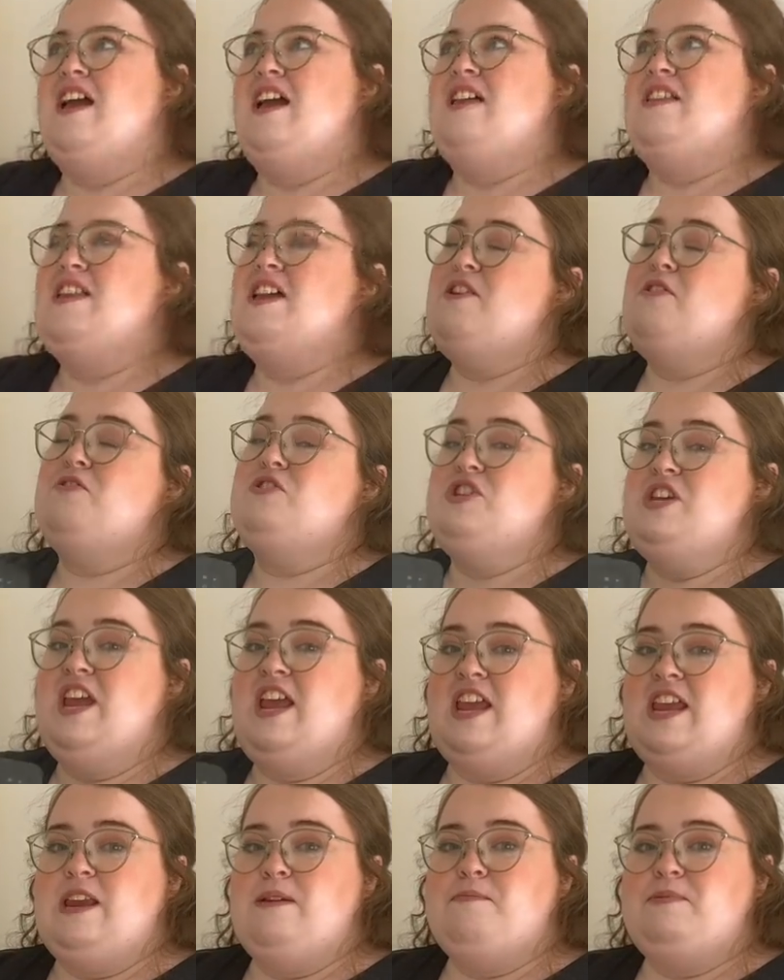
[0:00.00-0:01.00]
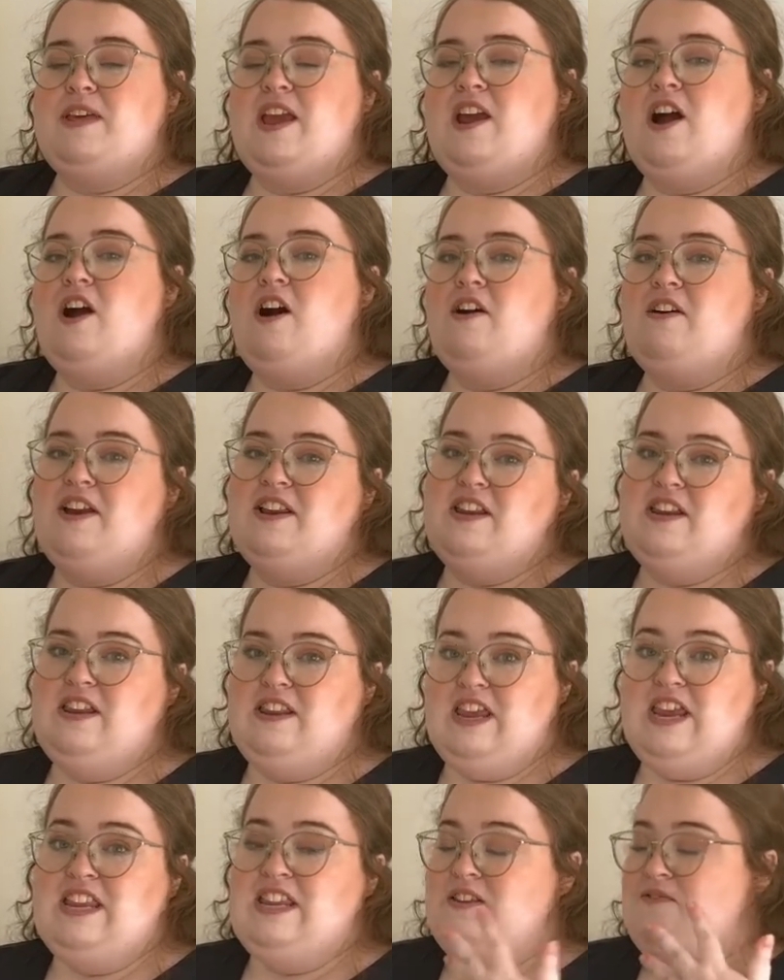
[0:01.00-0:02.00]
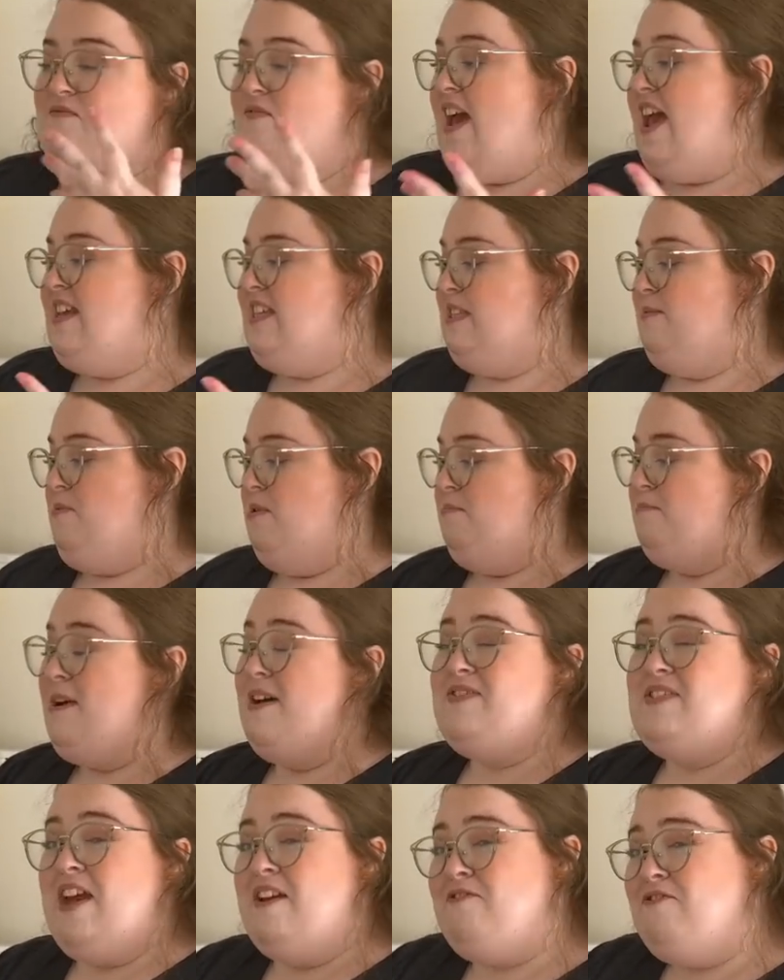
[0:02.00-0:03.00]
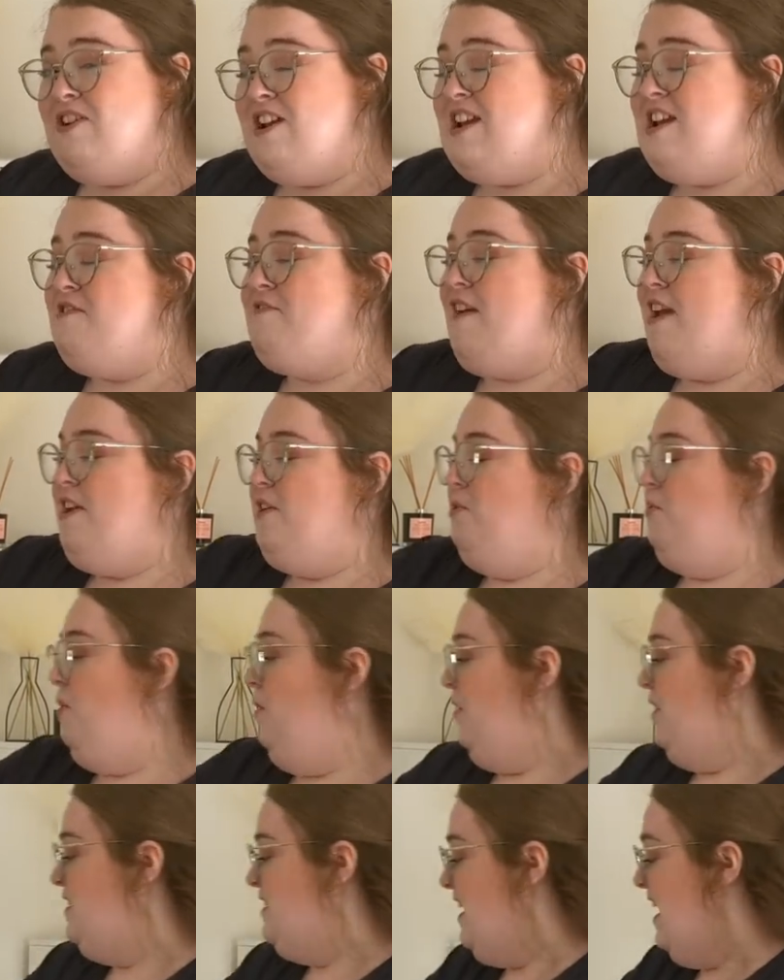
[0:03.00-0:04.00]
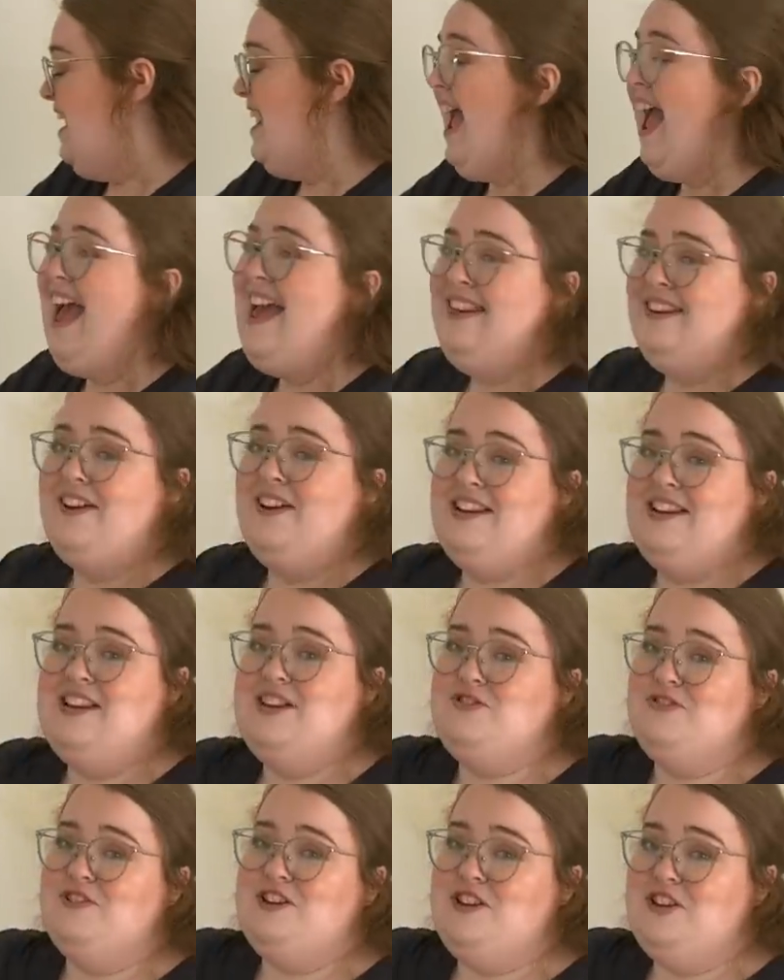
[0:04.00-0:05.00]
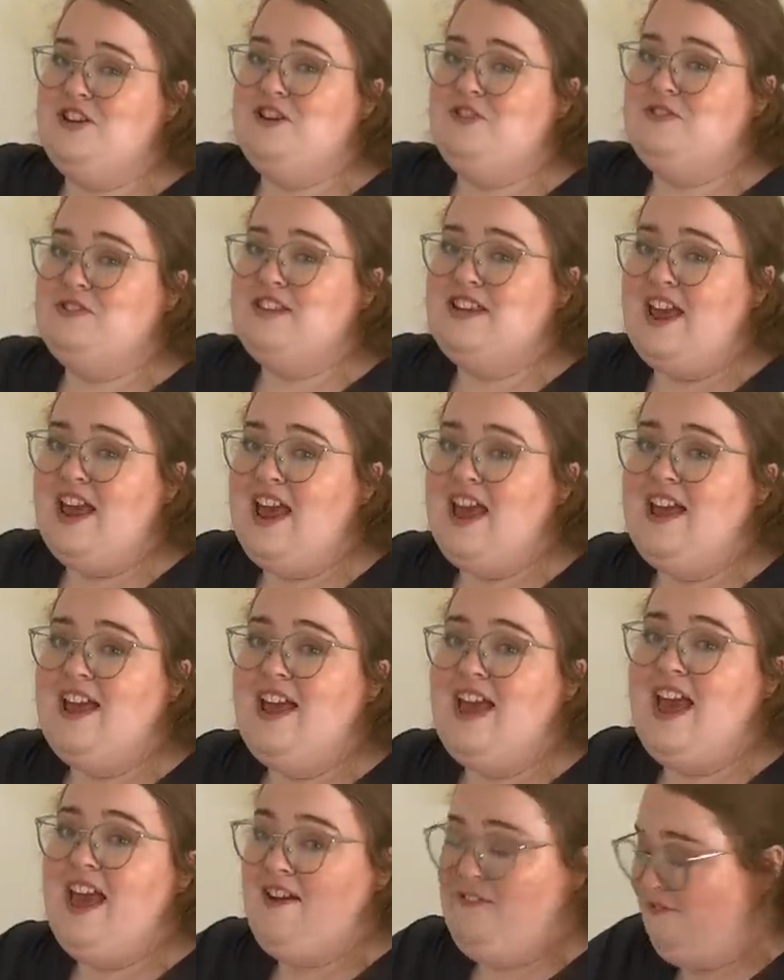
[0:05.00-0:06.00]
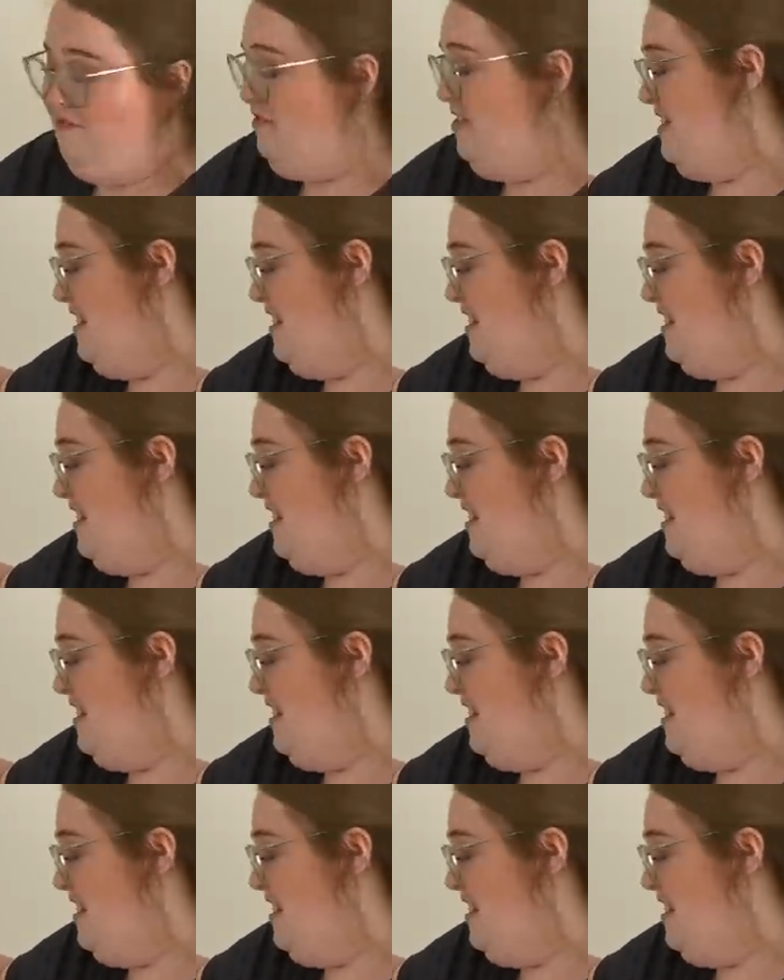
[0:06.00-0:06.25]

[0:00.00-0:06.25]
They're not cheap, they are an investment, but they're really great quality, and I literally use it every